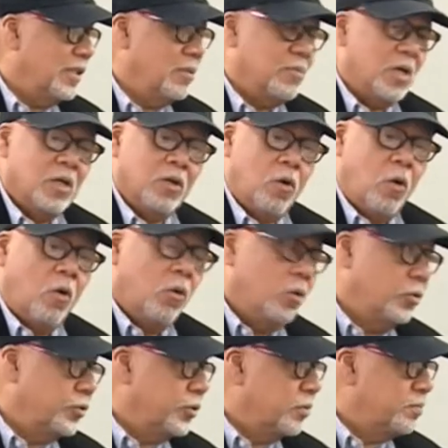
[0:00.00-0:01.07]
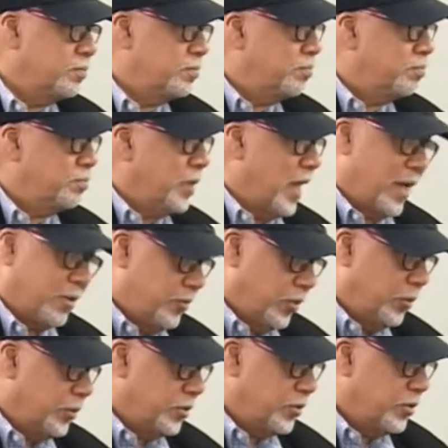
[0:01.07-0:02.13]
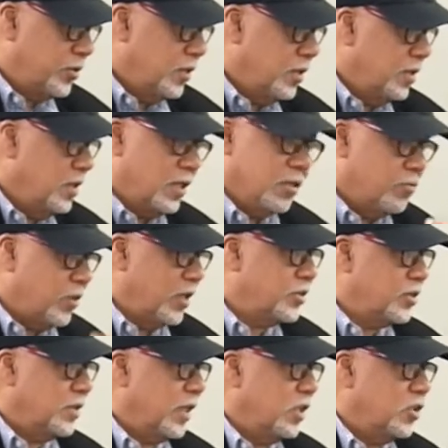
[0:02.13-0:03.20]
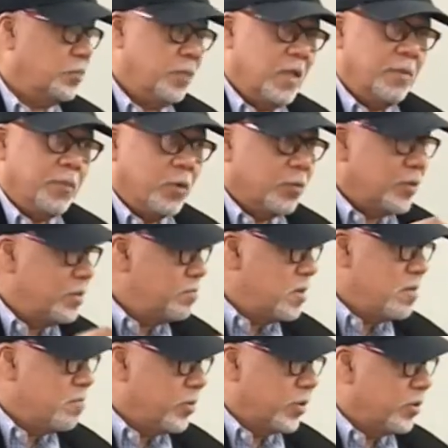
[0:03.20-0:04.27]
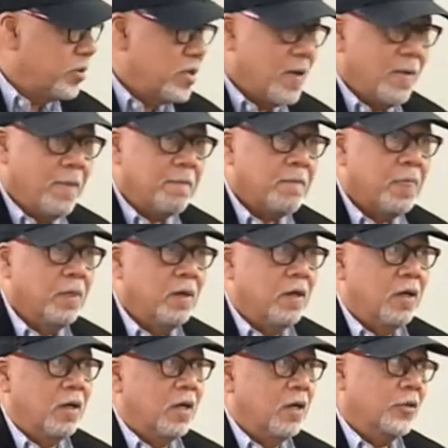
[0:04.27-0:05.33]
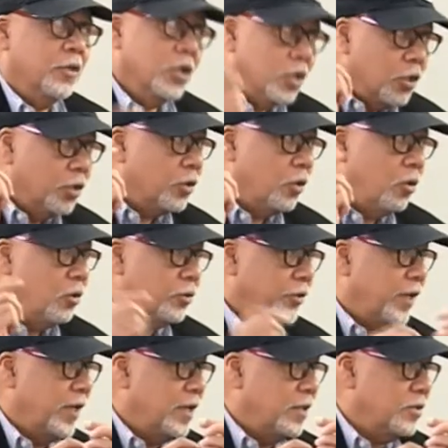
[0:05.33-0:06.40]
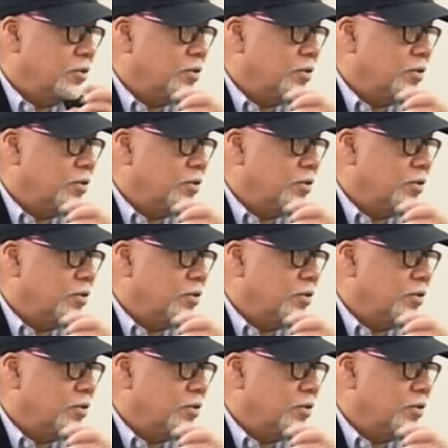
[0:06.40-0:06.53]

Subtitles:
among older black voters. It resonates. People remember the good old days.